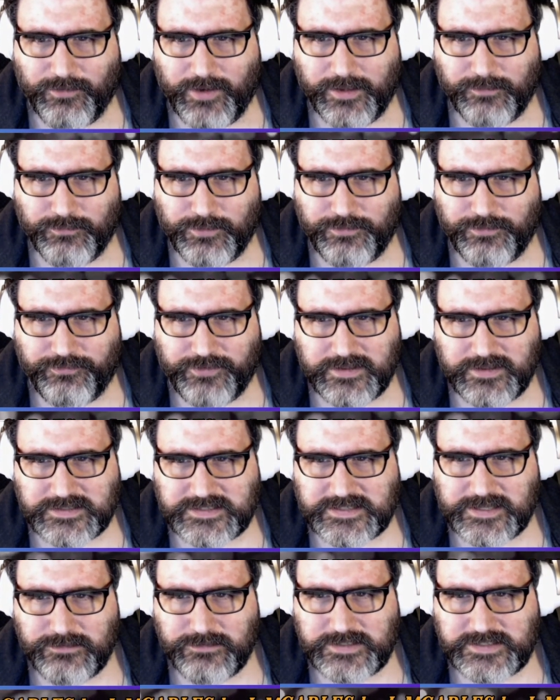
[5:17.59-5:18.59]
I would feel
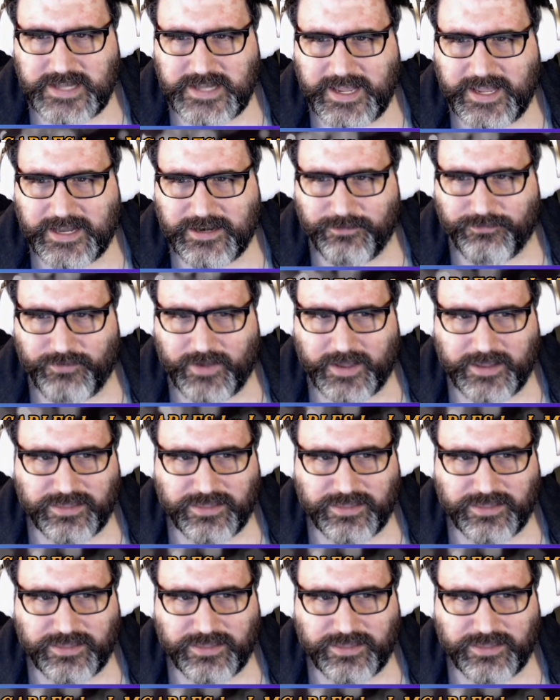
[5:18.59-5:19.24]
so sad if I